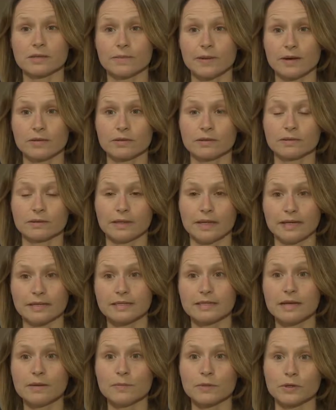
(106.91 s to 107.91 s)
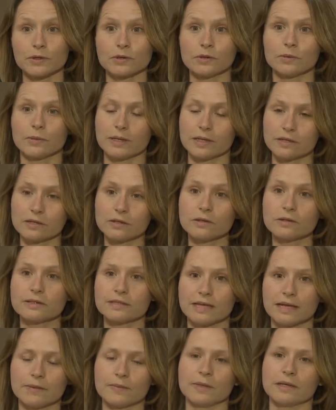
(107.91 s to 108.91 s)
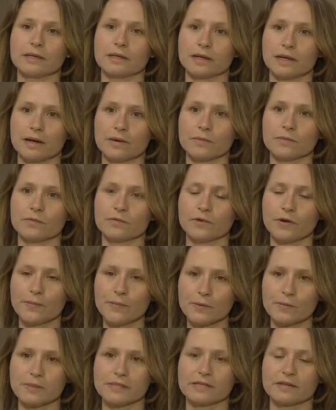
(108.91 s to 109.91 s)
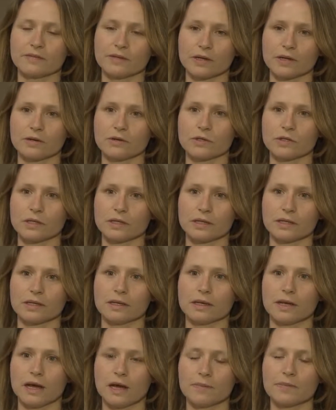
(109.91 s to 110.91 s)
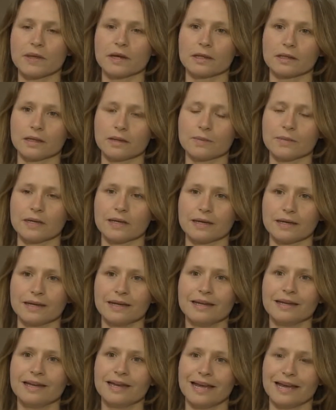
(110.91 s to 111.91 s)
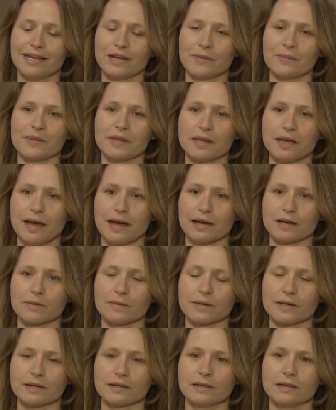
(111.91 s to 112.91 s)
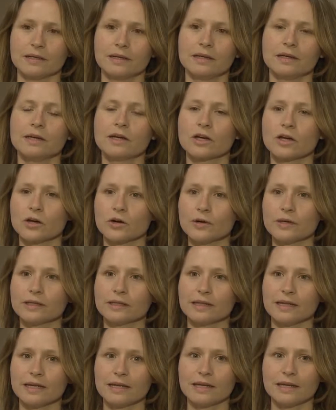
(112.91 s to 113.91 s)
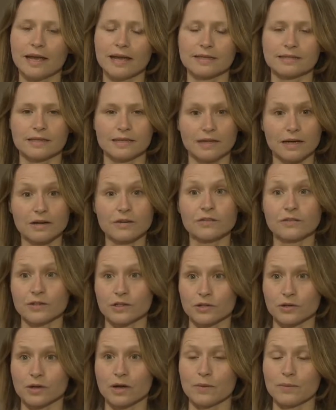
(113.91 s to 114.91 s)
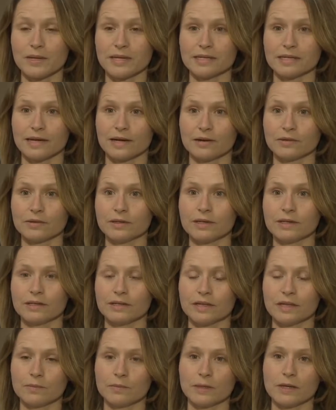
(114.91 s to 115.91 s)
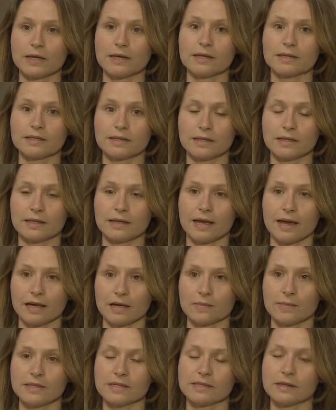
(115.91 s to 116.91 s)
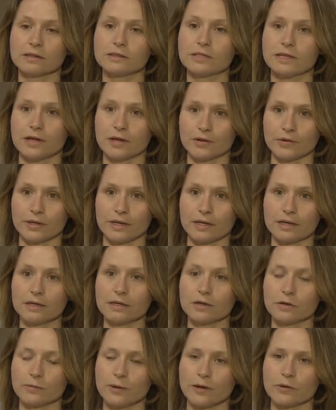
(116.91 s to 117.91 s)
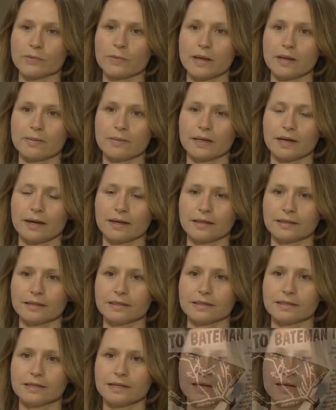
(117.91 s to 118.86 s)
about late summer when adult salmon come from the Pacific Ocean up the Columbia and up the Yakima. Currently, as the young fish are coming down, they get into the Yakima Delta area around Bateman Island